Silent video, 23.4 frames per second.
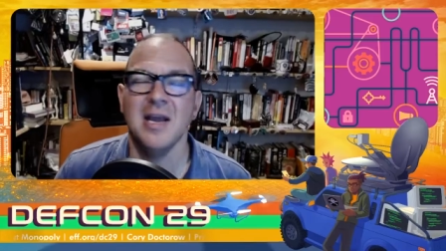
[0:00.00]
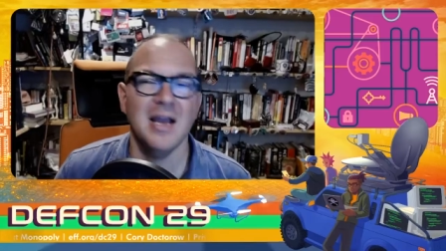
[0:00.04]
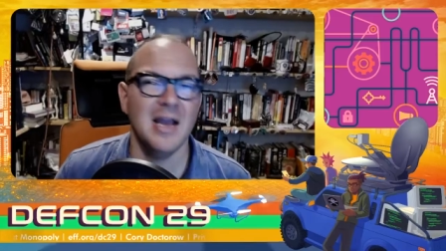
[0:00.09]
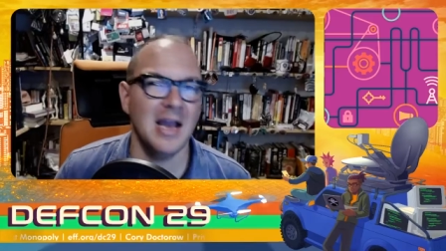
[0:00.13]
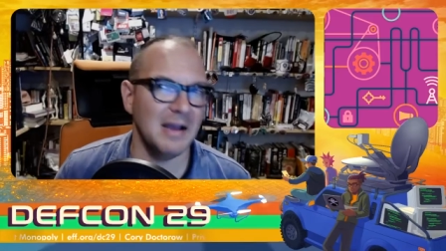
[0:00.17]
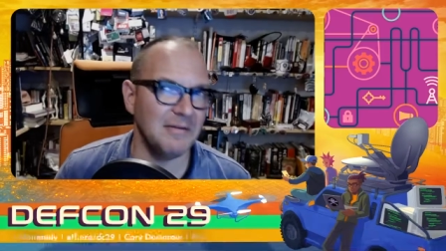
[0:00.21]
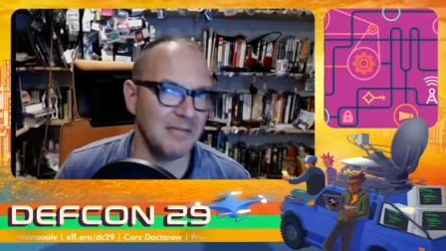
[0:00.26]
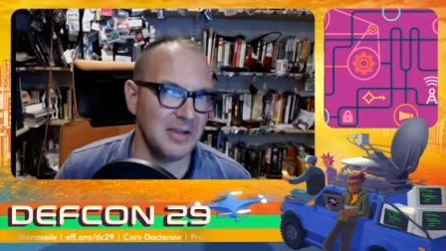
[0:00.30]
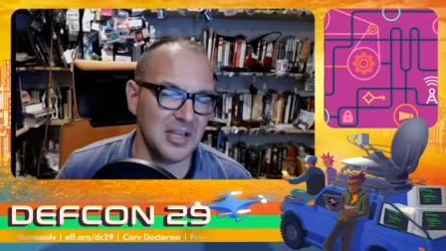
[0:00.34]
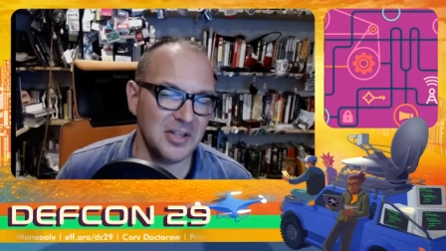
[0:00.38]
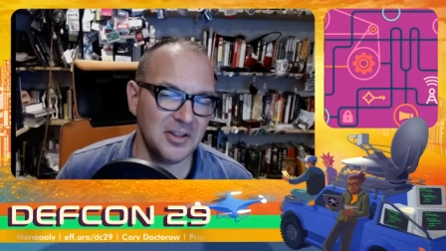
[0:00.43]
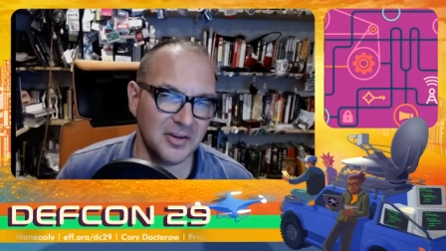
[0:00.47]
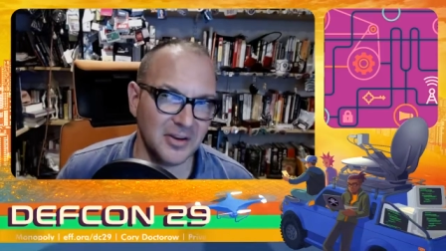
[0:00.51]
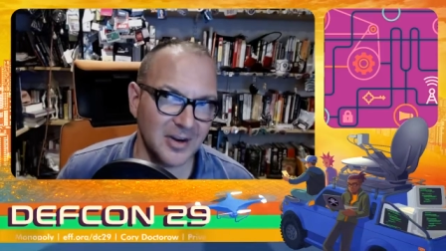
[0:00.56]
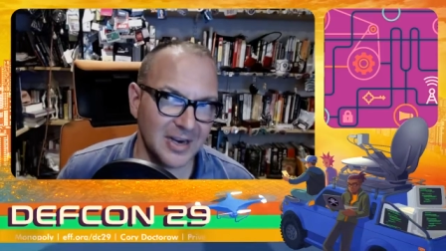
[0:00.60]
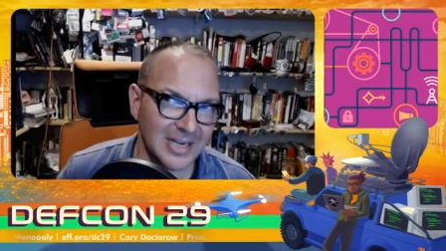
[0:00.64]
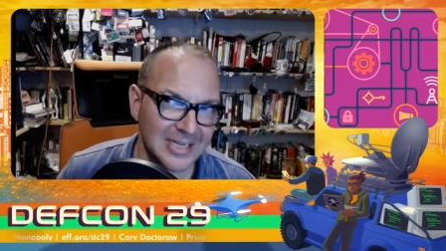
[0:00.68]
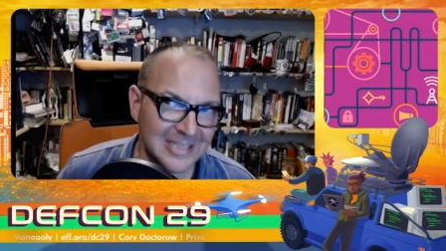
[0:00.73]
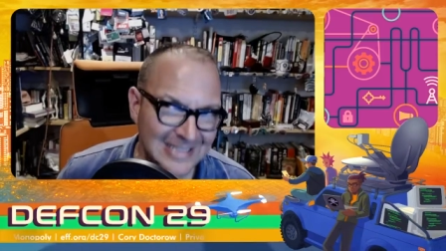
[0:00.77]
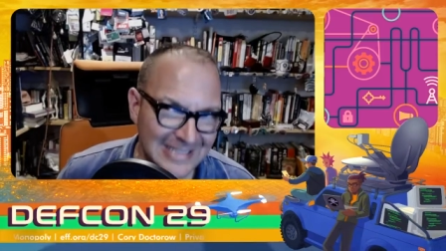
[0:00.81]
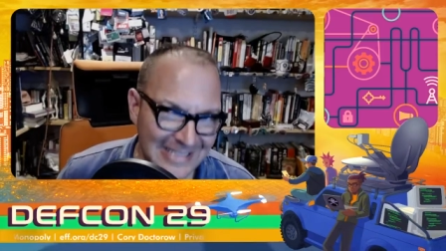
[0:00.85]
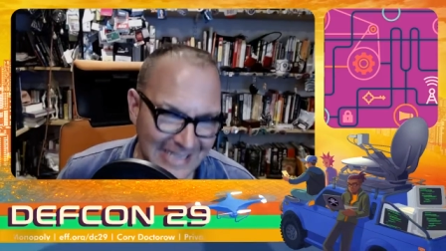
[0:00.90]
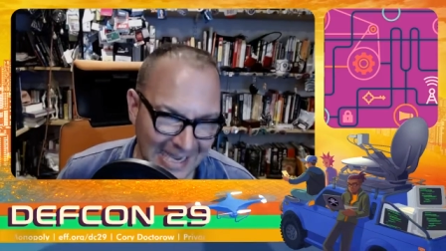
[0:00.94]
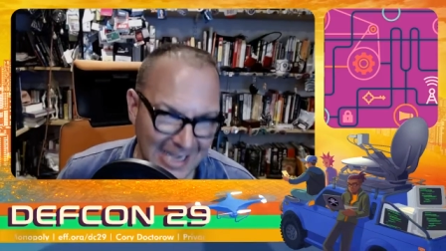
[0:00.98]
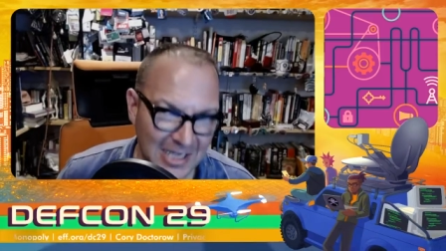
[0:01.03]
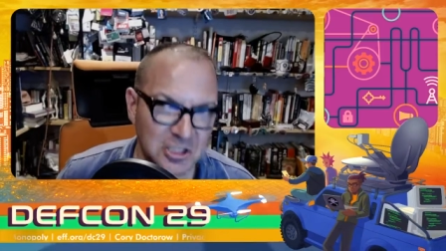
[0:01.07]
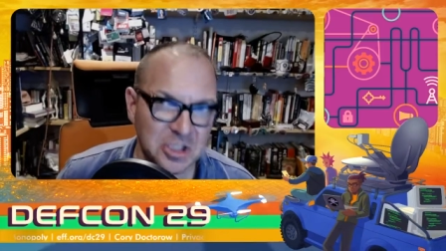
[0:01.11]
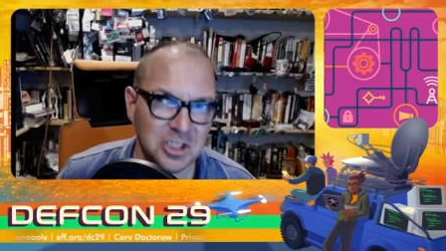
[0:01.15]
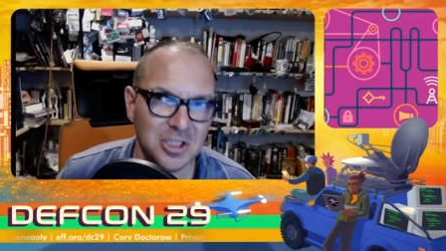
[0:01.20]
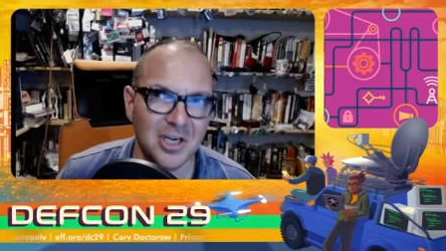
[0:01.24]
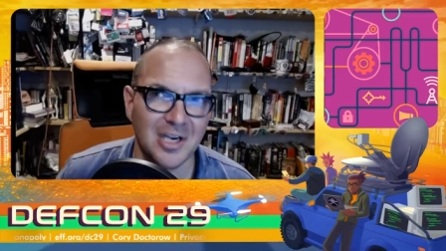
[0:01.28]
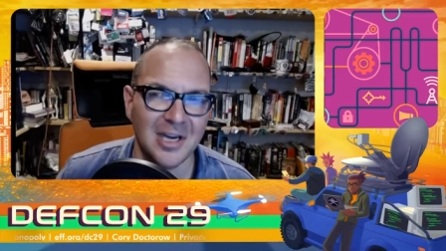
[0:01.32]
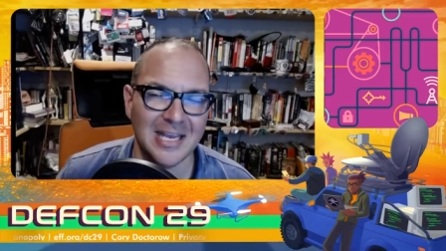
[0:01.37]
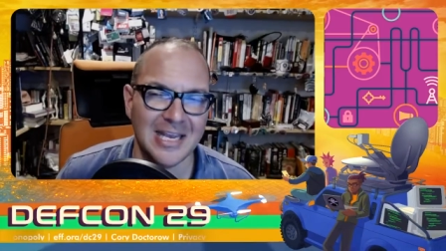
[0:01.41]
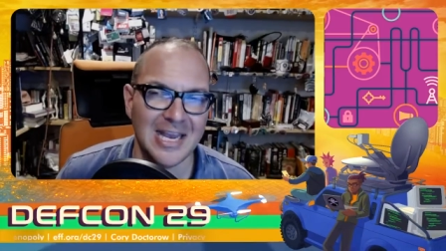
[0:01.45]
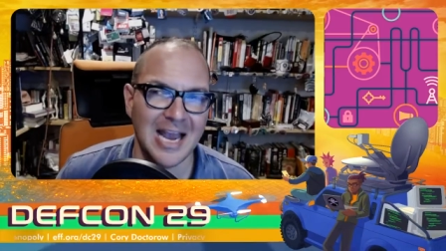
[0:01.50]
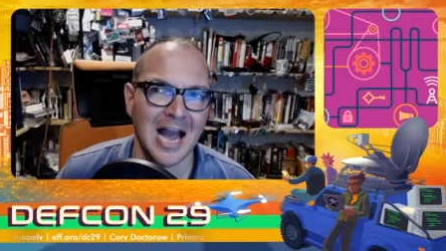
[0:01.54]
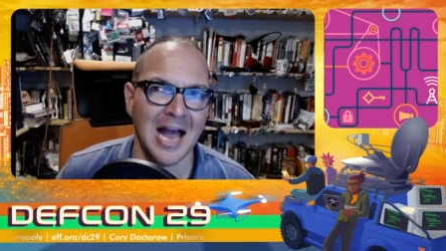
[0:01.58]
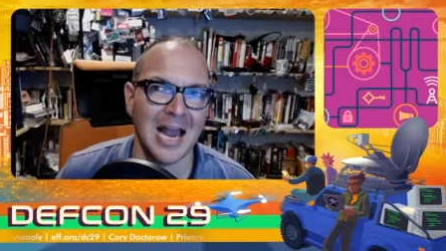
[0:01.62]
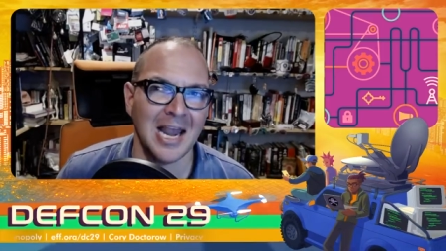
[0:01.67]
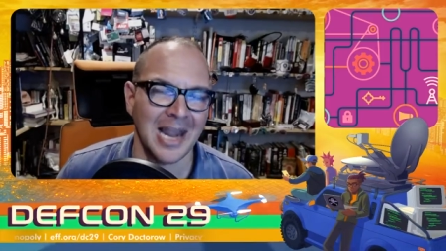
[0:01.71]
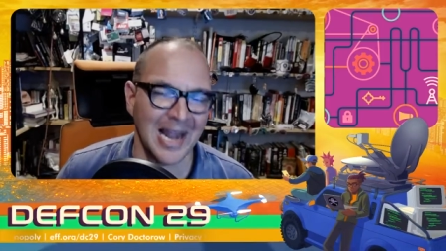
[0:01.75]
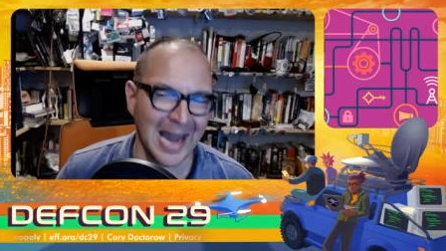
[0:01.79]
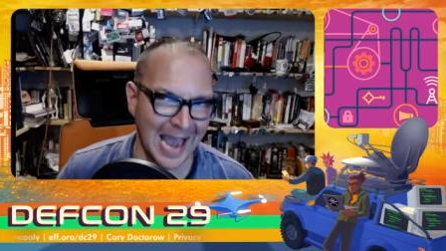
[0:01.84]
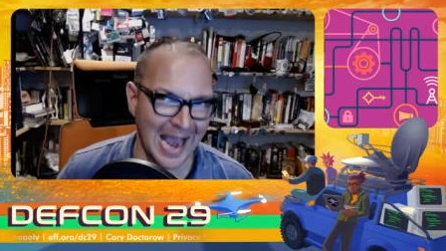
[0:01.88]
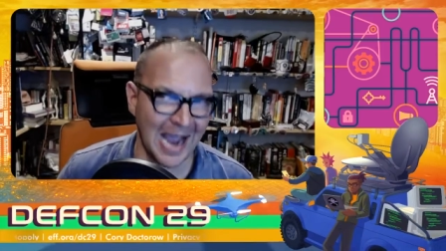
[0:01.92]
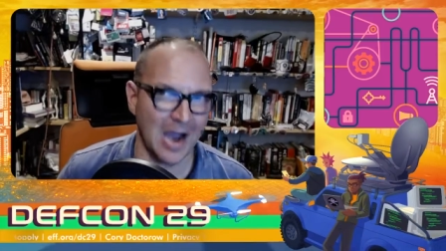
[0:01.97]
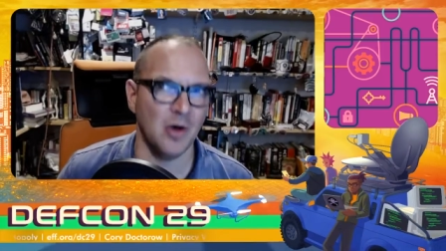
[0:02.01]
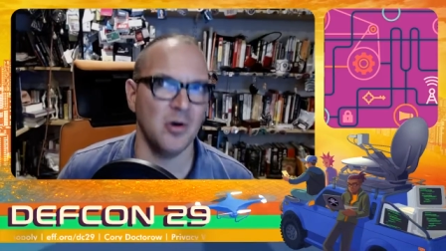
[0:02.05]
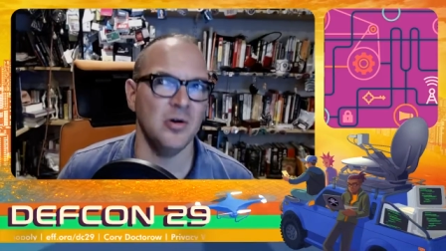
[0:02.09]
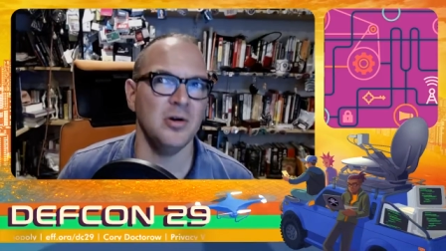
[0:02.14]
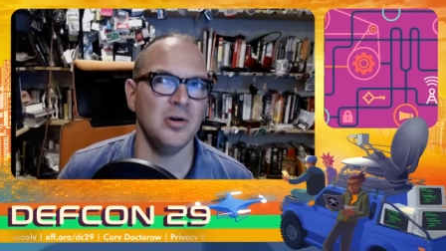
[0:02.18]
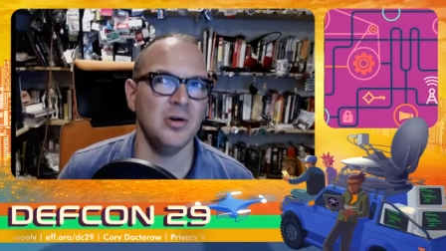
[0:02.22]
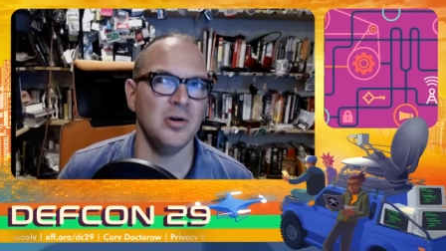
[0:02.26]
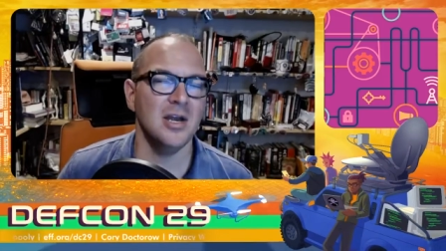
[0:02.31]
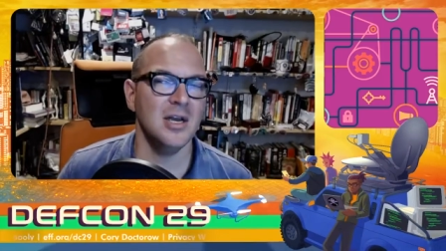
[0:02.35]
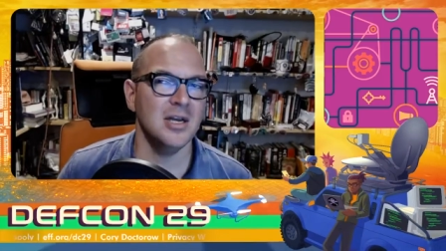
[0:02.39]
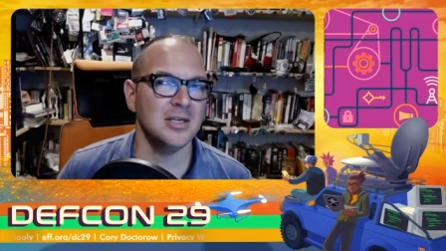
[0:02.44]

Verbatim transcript: have either intentionally allowed